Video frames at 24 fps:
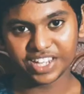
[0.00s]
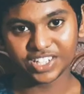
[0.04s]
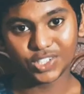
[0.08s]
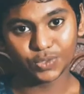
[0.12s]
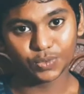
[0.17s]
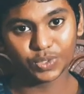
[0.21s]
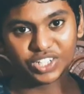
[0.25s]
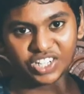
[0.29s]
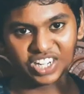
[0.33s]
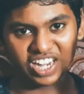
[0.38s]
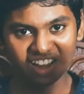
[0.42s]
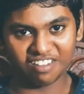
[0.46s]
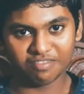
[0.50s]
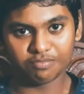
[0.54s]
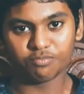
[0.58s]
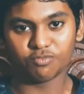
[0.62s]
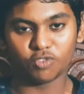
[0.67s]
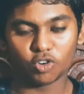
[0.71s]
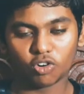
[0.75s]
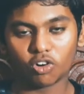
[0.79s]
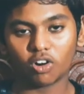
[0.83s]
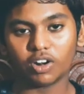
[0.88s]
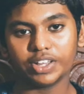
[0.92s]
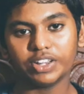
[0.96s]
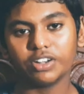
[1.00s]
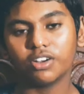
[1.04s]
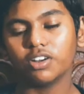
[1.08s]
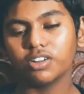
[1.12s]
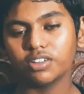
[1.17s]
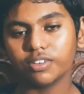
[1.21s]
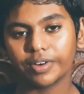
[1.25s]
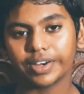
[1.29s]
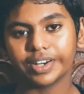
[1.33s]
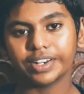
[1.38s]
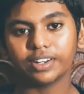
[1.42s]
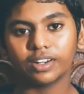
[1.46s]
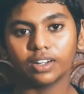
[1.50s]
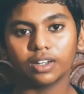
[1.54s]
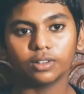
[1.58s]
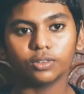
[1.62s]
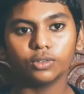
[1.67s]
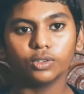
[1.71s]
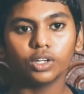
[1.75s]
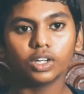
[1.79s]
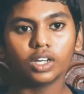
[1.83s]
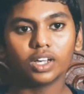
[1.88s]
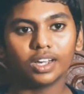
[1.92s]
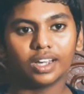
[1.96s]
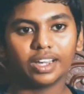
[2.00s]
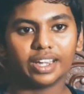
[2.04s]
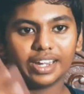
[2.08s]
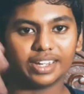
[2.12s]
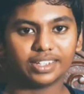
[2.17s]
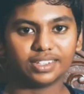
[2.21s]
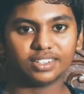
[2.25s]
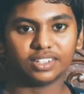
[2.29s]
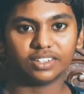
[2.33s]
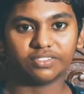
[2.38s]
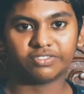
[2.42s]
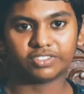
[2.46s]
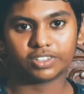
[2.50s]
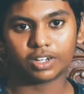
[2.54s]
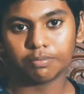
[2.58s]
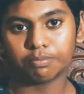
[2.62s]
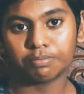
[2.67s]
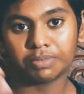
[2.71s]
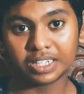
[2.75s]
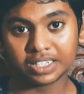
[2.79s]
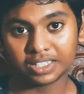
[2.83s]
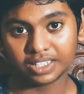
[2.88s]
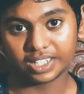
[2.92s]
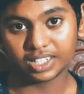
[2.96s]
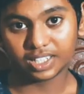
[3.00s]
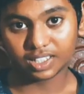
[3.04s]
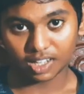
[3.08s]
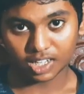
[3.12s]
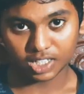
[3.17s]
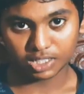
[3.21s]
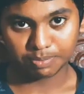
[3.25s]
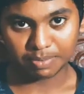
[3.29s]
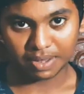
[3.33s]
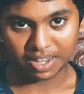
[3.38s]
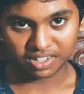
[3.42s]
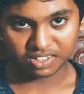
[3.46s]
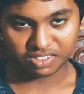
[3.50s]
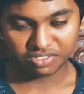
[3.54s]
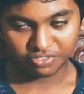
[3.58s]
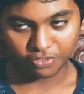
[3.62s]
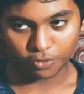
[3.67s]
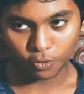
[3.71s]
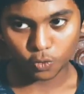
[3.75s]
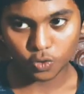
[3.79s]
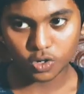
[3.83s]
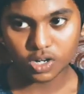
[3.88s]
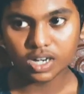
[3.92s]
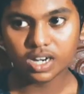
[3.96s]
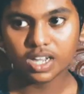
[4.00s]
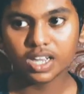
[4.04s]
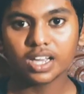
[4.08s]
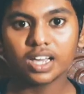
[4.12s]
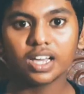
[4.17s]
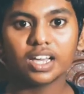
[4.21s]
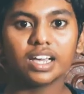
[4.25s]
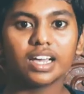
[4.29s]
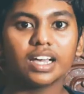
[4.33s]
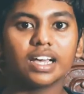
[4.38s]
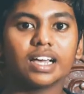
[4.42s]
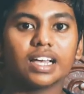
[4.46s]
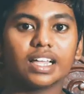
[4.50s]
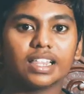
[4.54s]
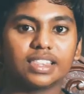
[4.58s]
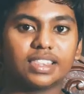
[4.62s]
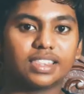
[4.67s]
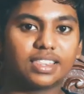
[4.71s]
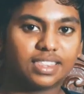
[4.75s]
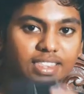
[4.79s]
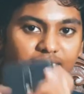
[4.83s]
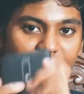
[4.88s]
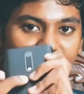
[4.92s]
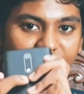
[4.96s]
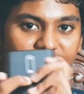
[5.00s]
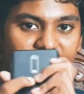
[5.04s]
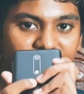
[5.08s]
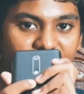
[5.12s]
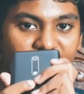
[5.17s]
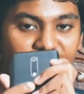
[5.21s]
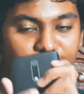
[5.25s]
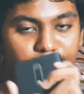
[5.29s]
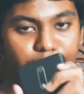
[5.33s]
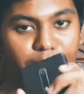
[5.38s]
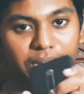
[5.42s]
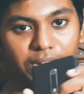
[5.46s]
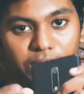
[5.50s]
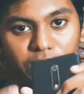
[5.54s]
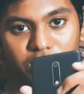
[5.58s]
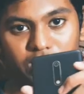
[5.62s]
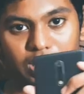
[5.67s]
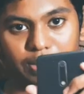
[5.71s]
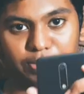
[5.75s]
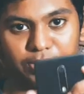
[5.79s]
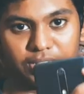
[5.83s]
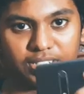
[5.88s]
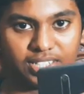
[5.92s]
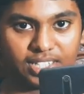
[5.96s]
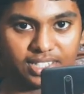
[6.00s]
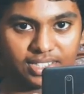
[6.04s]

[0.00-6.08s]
Edge, which I'm recording on right now. It's a completely glass-backed phone. This has better reception